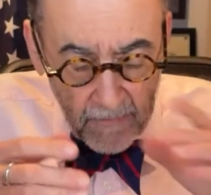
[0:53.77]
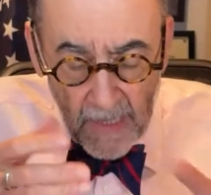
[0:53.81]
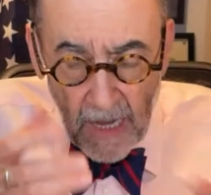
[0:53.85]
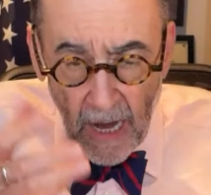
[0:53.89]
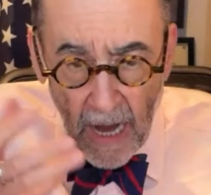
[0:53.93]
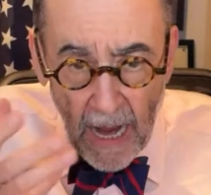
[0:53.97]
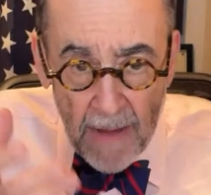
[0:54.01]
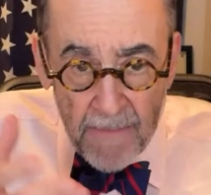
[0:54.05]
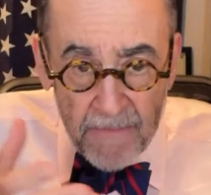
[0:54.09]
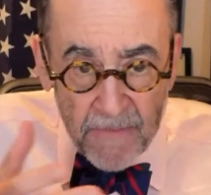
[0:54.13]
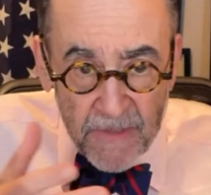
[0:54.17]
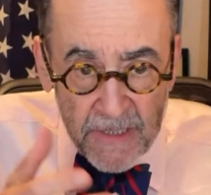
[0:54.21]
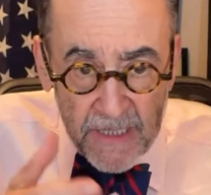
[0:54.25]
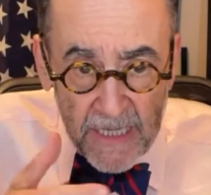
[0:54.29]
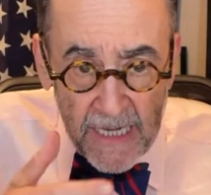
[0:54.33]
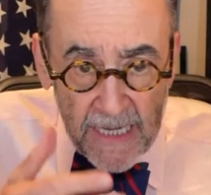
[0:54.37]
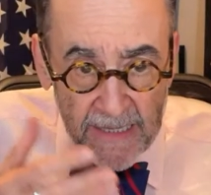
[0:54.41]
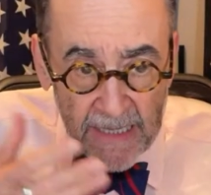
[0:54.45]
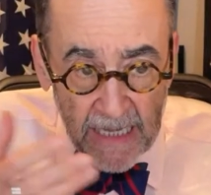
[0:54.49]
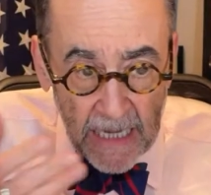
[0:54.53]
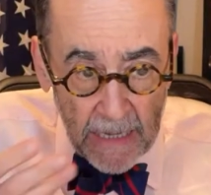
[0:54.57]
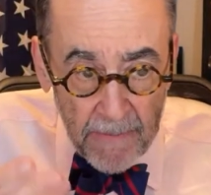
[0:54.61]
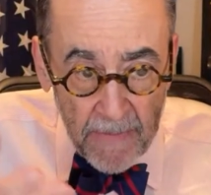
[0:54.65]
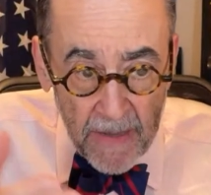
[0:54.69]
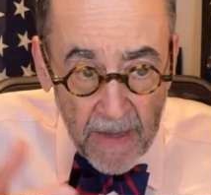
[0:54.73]
I'm seeing
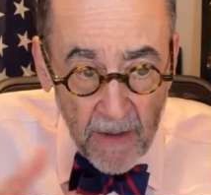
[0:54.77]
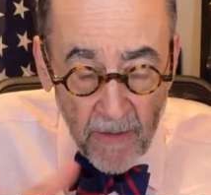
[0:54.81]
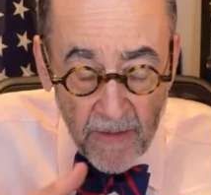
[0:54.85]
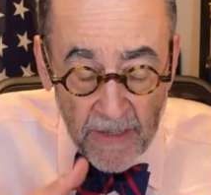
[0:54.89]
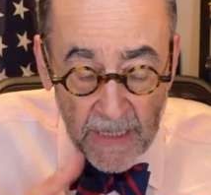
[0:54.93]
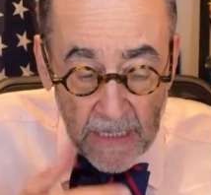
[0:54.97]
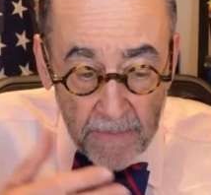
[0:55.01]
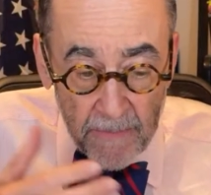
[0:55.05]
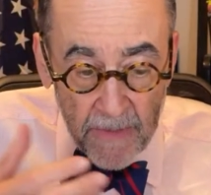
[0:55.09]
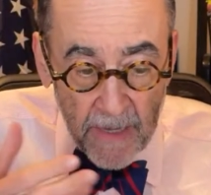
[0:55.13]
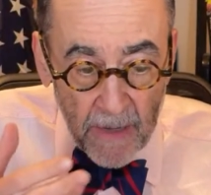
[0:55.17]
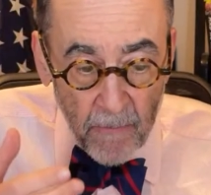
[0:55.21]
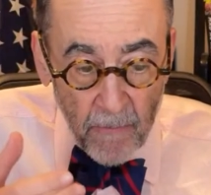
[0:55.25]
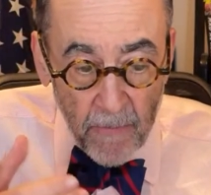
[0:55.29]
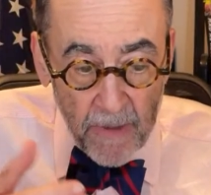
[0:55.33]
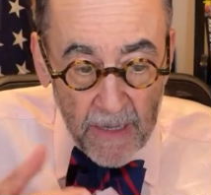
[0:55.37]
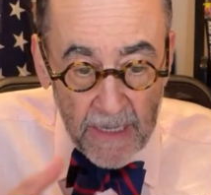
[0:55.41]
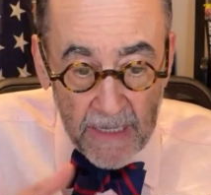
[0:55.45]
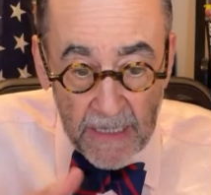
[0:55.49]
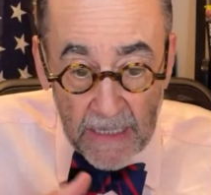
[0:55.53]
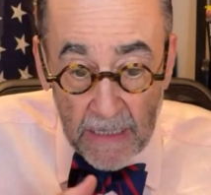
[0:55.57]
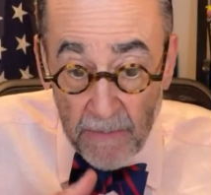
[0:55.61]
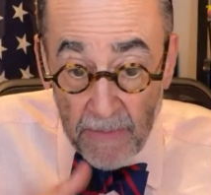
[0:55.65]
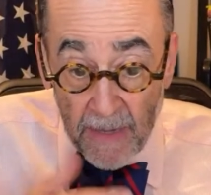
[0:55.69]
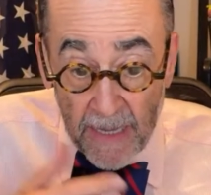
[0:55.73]
them, I'm hearing them, and I'm reading them,